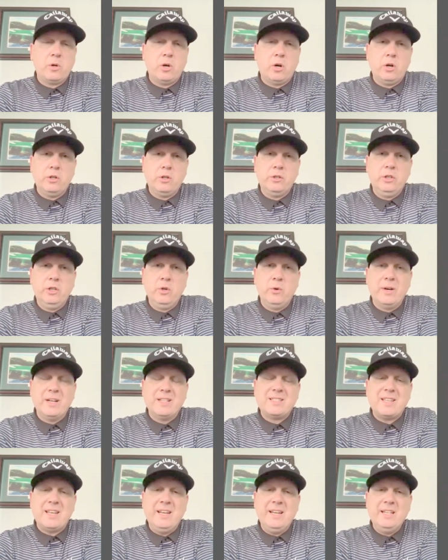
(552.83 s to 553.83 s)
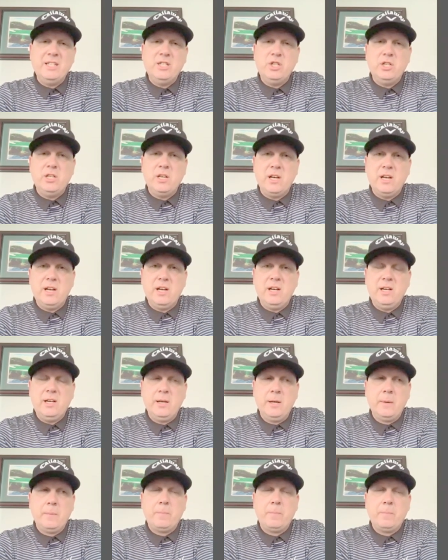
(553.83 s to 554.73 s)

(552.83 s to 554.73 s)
called USAGA,